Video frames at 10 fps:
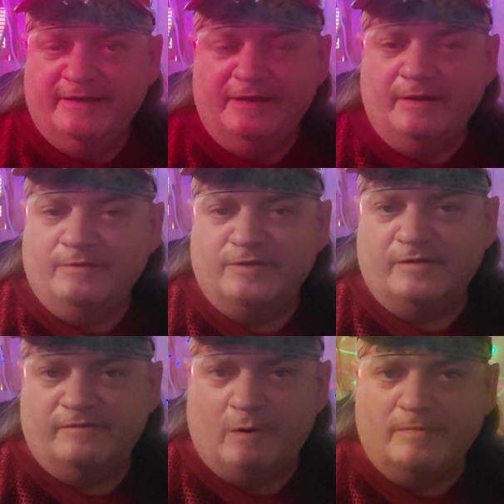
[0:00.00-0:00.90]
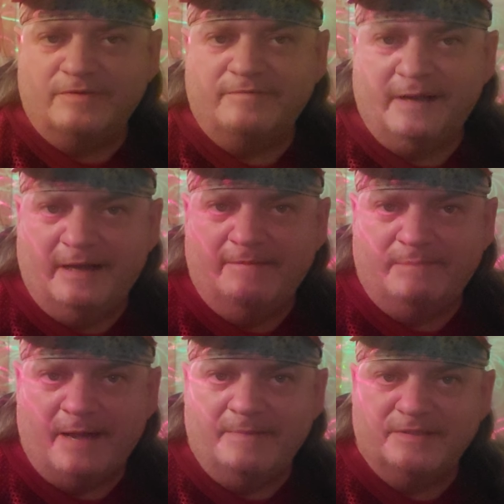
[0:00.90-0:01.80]
there's other forms
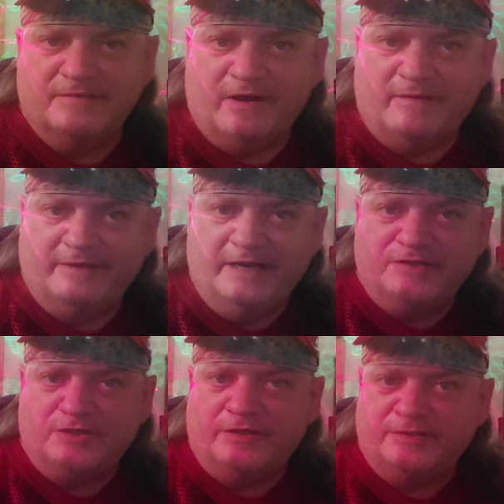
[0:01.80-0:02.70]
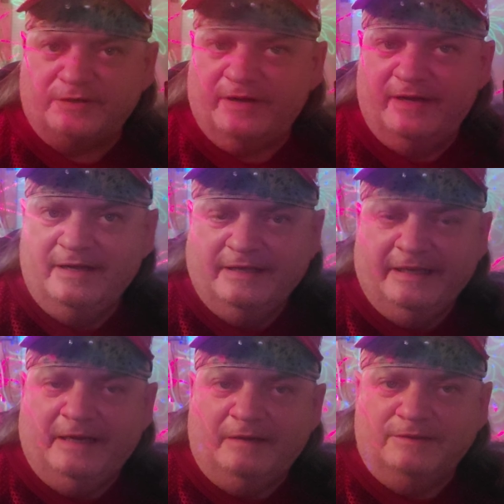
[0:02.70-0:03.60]
of payments involving insurance, or
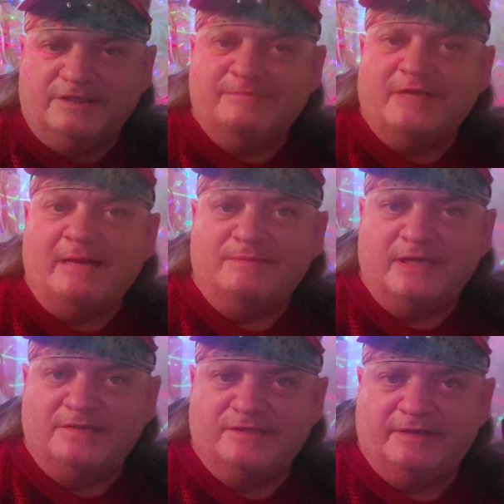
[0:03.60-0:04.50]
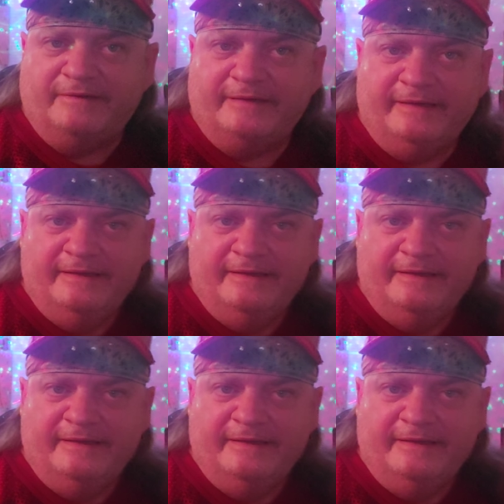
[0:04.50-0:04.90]
sometimes considered,